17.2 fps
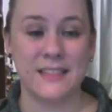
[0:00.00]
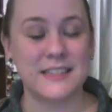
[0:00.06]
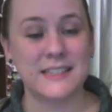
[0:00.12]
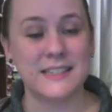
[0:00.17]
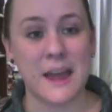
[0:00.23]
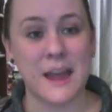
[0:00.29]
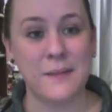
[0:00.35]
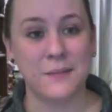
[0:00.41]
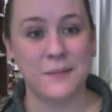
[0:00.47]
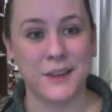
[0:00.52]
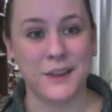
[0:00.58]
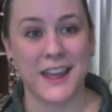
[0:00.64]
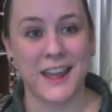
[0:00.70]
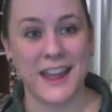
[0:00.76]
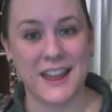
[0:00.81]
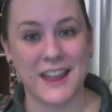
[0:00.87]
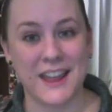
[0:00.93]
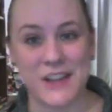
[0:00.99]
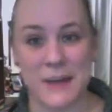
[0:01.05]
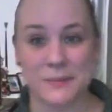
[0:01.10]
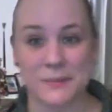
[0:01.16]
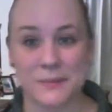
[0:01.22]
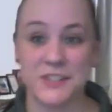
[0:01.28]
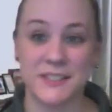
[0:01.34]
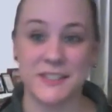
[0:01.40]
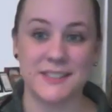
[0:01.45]
this time looking at
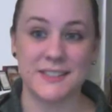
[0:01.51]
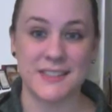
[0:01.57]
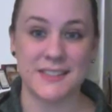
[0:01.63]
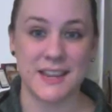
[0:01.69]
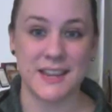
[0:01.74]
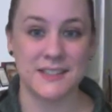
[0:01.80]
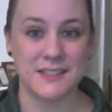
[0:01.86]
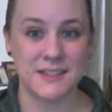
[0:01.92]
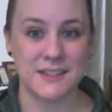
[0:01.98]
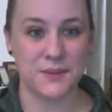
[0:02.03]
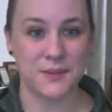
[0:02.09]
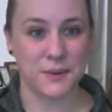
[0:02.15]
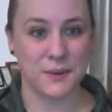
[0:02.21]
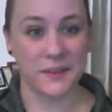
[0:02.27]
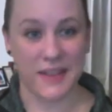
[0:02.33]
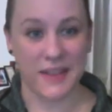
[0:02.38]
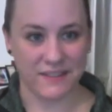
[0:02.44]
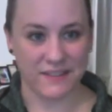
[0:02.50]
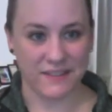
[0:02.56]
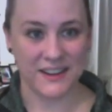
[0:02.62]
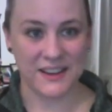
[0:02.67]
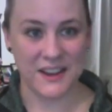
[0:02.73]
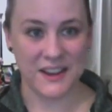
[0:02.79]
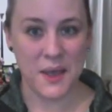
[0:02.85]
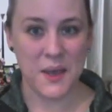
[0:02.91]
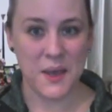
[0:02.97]
chapters 6 through 11.